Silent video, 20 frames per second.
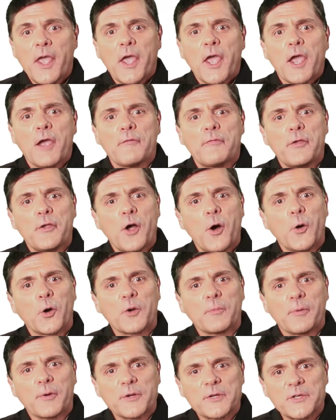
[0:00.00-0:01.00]
If the odor
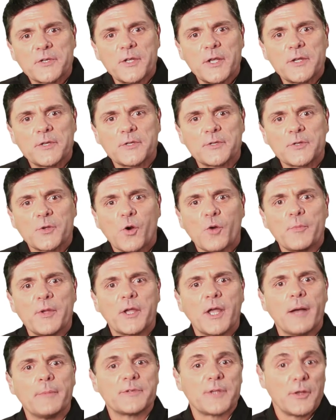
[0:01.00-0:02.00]
persists or
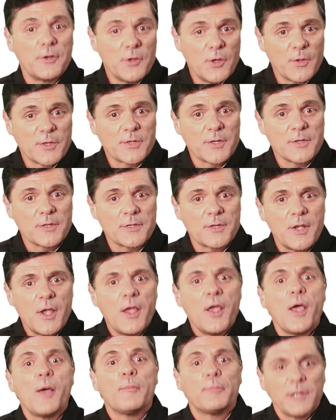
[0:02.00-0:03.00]
becomes a nuisance,
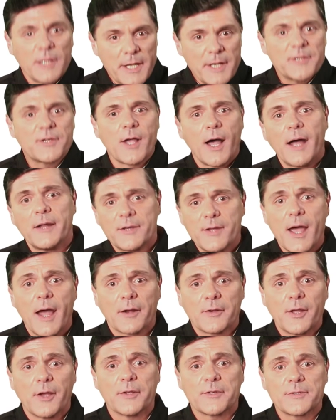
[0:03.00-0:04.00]
please
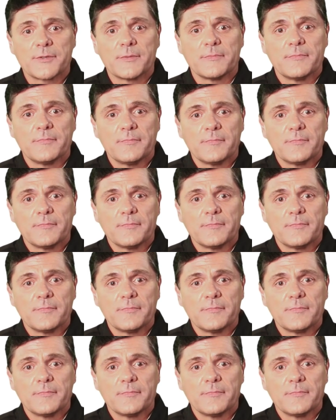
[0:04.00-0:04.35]
contact us.